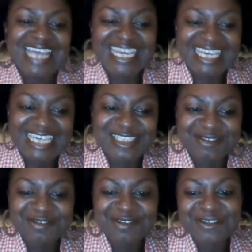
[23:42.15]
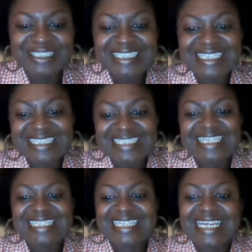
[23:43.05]
that case of
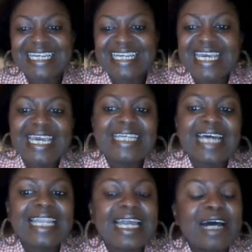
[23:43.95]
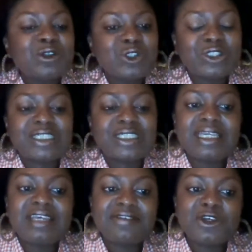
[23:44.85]
authenticity is that it allows you to
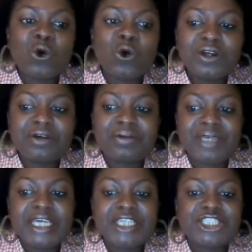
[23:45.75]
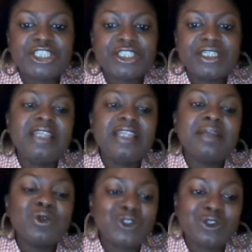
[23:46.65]
deliver your own creation in the
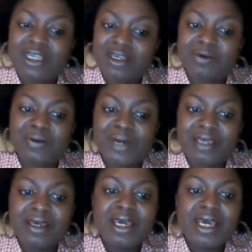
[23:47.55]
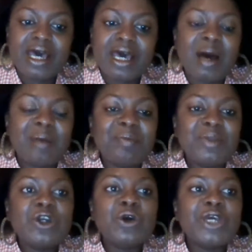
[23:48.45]
most unique way.
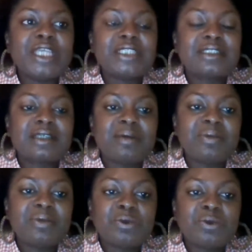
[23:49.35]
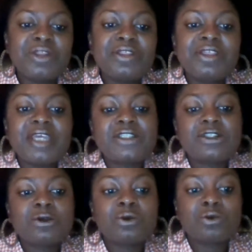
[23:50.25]
It's one thing
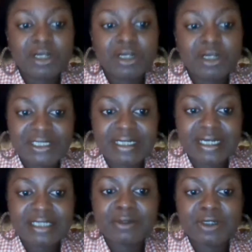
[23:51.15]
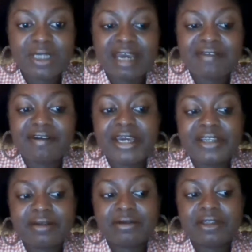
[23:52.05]
to run a business, but I
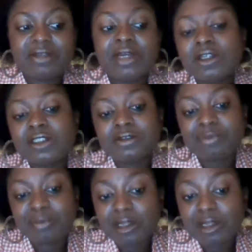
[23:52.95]
find there are lots